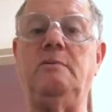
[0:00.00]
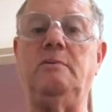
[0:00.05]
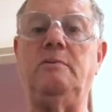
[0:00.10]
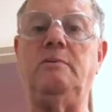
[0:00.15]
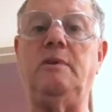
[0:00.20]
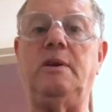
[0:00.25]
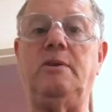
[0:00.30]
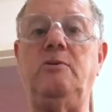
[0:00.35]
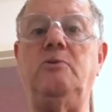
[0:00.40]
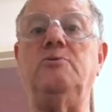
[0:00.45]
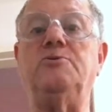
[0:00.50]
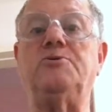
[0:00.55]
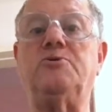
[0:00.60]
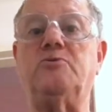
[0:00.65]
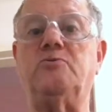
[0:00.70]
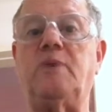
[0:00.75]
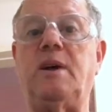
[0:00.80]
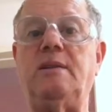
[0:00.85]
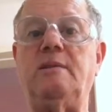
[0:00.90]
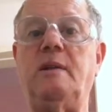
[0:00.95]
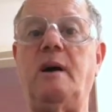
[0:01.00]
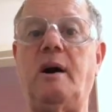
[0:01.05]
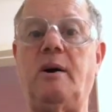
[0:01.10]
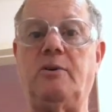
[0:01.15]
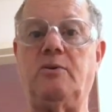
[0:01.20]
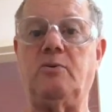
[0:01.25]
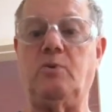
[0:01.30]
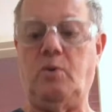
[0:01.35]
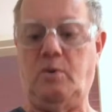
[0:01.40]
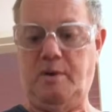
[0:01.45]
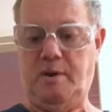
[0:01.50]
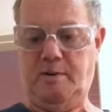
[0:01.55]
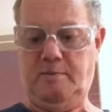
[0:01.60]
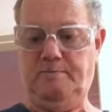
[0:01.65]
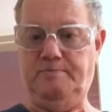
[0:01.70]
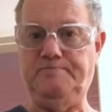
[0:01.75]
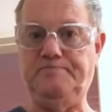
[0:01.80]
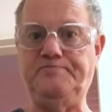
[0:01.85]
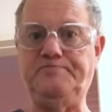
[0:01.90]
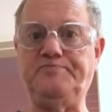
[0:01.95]
they'd used thread locker on it.
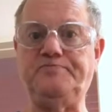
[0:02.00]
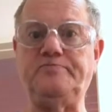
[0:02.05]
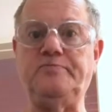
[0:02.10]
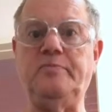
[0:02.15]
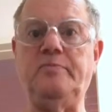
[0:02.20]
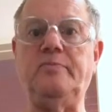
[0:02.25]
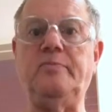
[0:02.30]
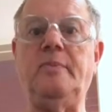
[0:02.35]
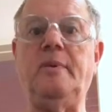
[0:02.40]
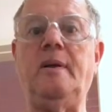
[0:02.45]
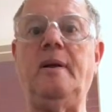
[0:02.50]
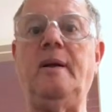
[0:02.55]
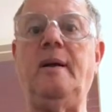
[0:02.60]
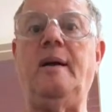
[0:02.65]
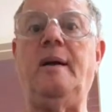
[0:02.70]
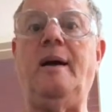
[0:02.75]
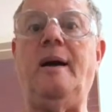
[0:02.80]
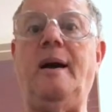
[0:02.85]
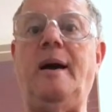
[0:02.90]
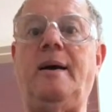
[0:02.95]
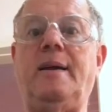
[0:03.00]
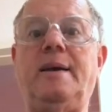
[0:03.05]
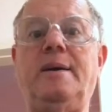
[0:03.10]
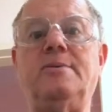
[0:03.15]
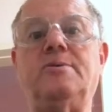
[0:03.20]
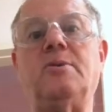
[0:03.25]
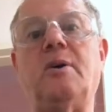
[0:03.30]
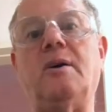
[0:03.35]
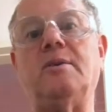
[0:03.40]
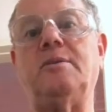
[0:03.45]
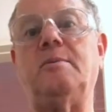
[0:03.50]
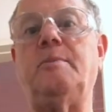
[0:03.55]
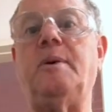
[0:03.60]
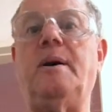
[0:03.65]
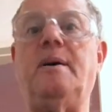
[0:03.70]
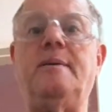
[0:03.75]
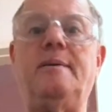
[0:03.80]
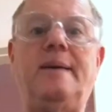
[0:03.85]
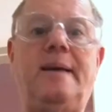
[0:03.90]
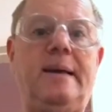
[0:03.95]
And he talked
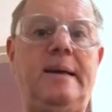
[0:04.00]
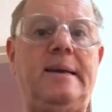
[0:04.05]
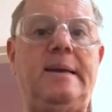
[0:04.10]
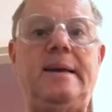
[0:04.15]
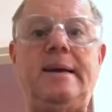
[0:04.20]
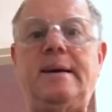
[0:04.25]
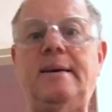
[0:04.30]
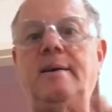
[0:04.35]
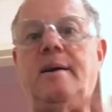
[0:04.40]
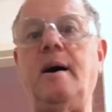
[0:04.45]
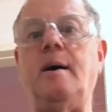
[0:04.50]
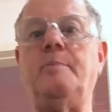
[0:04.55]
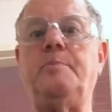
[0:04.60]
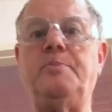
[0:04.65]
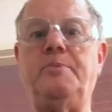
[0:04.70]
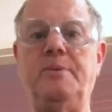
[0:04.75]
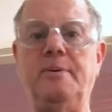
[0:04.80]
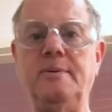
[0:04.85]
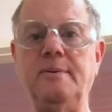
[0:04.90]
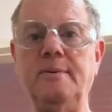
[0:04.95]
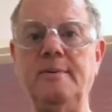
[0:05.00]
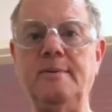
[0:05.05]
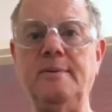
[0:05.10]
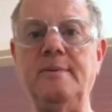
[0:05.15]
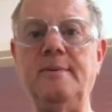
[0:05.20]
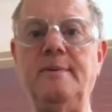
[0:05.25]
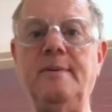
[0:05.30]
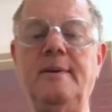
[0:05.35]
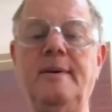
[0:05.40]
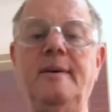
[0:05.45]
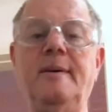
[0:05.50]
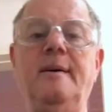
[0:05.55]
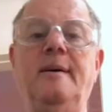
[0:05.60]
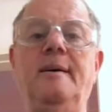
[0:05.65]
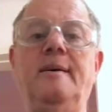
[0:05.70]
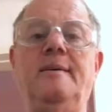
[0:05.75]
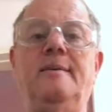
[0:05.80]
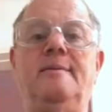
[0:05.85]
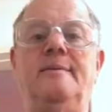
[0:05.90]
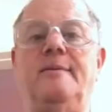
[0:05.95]
about heating it up,
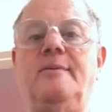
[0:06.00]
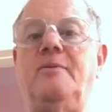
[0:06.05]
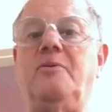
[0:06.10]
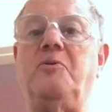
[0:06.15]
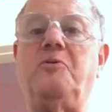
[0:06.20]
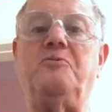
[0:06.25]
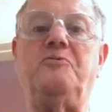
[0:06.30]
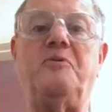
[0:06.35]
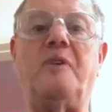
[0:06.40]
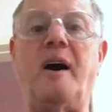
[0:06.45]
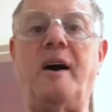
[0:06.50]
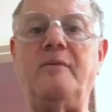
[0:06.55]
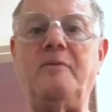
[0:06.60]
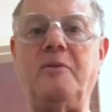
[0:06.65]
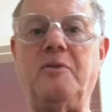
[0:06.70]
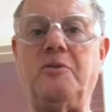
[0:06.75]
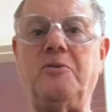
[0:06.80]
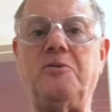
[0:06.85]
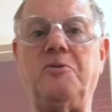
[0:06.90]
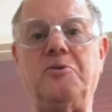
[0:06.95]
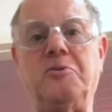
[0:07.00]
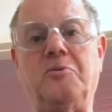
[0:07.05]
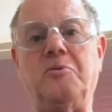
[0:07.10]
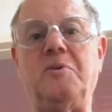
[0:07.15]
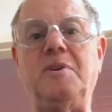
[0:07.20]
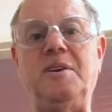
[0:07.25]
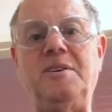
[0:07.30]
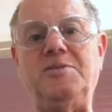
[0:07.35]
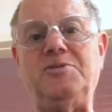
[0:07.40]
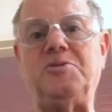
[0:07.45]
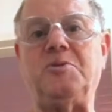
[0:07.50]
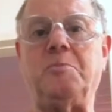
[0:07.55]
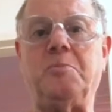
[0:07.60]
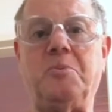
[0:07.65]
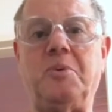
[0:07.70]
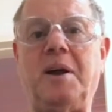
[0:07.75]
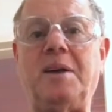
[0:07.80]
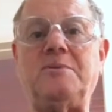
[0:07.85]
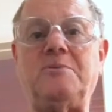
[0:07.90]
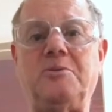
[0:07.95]
to 500 degrees to
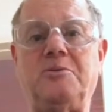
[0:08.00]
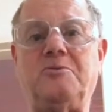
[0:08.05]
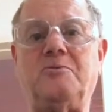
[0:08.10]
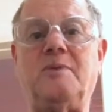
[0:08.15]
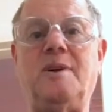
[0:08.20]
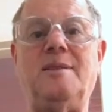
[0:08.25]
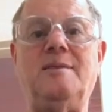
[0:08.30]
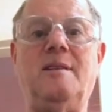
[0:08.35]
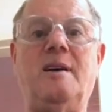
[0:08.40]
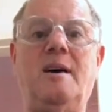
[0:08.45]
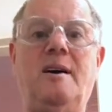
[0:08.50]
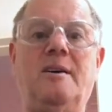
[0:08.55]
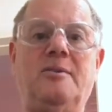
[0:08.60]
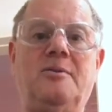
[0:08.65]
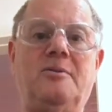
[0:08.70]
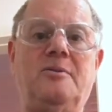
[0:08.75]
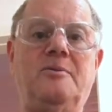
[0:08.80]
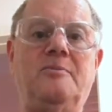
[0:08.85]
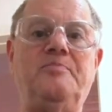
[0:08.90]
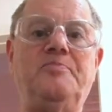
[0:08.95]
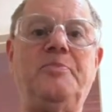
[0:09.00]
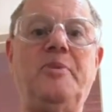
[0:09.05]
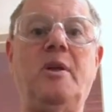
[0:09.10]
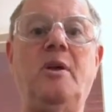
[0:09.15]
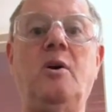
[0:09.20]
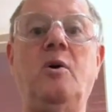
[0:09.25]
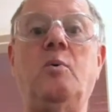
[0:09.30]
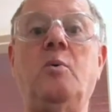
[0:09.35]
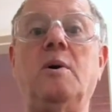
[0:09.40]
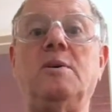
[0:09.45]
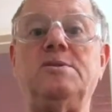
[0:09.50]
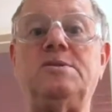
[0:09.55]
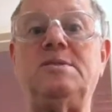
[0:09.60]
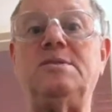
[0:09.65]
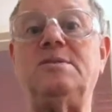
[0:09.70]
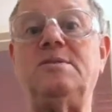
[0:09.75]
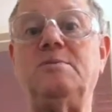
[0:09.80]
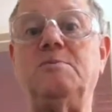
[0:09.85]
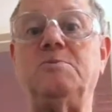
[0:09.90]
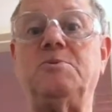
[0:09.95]
break the thread locker. Well,
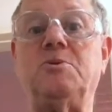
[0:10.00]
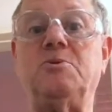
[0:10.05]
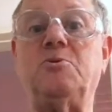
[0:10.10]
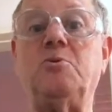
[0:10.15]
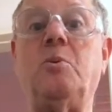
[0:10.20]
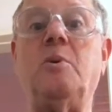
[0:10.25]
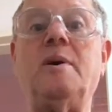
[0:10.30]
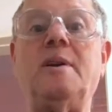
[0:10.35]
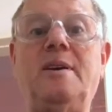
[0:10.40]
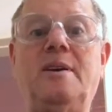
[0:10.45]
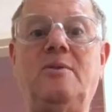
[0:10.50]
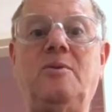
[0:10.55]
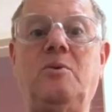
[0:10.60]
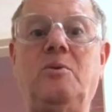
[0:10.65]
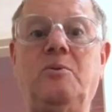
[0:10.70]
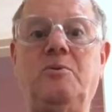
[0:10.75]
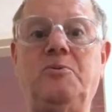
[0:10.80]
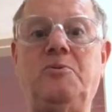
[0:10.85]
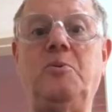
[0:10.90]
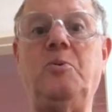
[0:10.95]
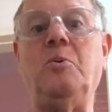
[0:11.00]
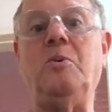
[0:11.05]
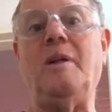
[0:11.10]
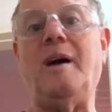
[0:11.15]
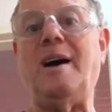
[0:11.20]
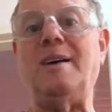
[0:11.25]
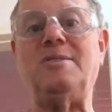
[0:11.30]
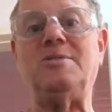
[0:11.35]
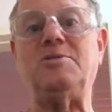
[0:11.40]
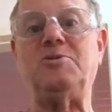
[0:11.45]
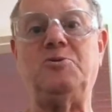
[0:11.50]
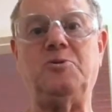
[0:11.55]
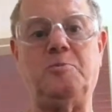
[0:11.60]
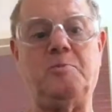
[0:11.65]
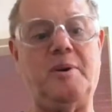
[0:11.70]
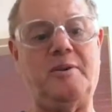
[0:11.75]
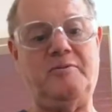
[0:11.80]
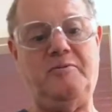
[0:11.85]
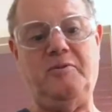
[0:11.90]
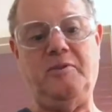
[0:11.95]
since it was a 20-year-old tool, I just took
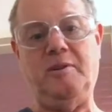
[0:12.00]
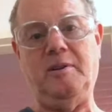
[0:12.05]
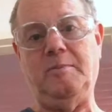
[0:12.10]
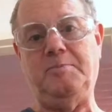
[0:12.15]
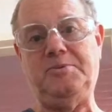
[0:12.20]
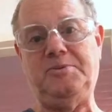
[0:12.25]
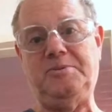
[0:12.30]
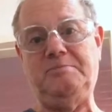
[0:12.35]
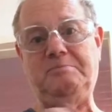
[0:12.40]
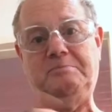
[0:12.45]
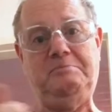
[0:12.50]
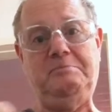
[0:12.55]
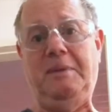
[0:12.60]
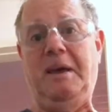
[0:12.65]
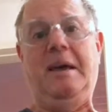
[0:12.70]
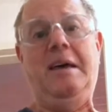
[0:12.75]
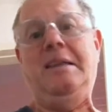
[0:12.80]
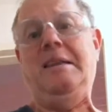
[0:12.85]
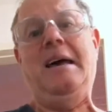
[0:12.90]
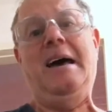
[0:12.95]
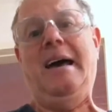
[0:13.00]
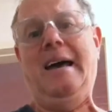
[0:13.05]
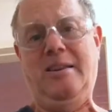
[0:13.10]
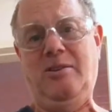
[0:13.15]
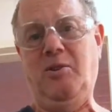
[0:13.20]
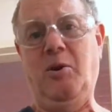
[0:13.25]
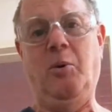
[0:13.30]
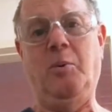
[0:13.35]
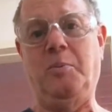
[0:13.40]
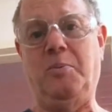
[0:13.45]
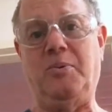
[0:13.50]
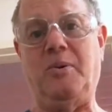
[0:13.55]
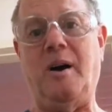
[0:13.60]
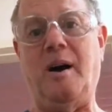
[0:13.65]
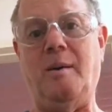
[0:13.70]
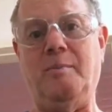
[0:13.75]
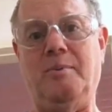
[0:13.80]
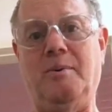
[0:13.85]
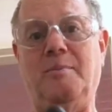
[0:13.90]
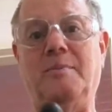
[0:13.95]
my Phillips and I had no
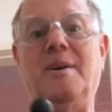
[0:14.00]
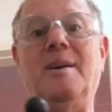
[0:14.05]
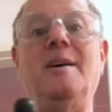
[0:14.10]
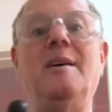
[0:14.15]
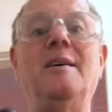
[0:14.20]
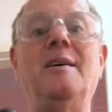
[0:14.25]
problem,